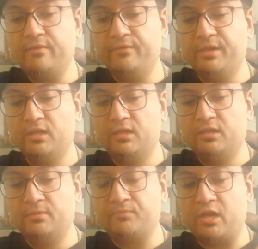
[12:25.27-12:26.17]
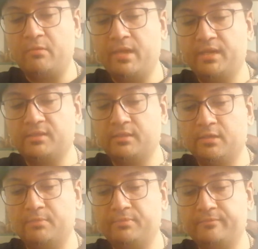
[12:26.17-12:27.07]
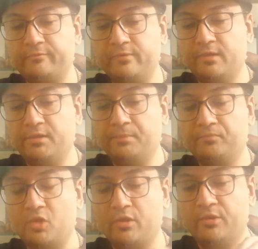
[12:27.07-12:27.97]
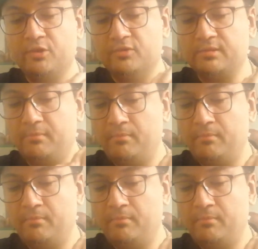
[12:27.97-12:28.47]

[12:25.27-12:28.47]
Vanilla aromatics on the cup, on the nose.